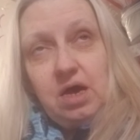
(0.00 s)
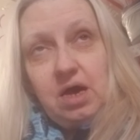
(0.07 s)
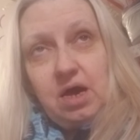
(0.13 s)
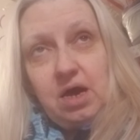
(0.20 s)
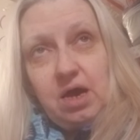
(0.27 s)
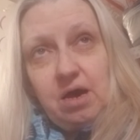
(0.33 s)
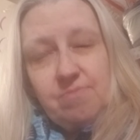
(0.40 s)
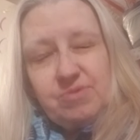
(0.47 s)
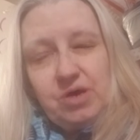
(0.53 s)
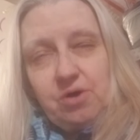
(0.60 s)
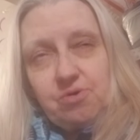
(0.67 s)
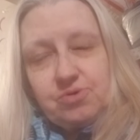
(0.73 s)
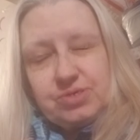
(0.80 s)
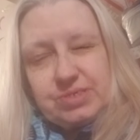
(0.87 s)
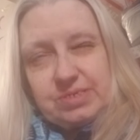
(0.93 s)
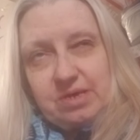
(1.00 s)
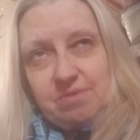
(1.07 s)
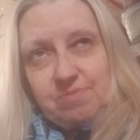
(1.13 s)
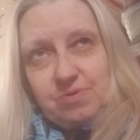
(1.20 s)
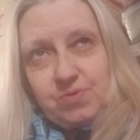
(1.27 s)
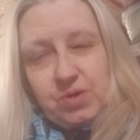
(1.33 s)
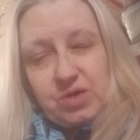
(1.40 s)
Um, no, it was the day
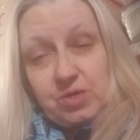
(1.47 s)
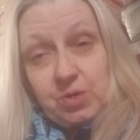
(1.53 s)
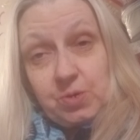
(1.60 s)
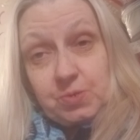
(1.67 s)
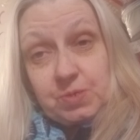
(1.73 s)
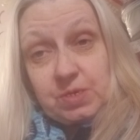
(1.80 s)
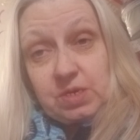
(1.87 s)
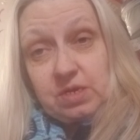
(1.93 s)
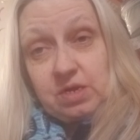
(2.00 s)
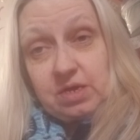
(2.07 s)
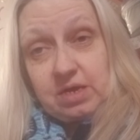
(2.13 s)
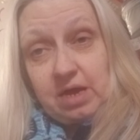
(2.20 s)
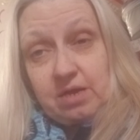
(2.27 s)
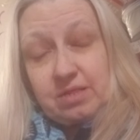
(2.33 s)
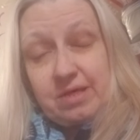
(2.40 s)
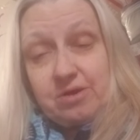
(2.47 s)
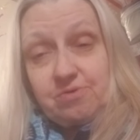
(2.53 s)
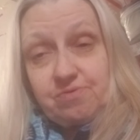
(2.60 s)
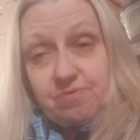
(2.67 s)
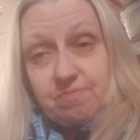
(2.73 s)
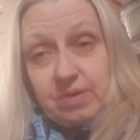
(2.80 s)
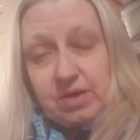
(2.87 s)
before closing, and I got a letter
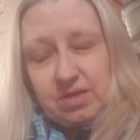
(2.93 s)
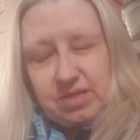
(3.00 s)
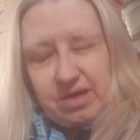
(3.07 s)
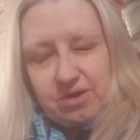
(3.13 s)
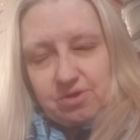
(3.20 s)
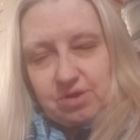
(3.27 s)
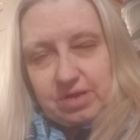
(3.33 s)
from my letter.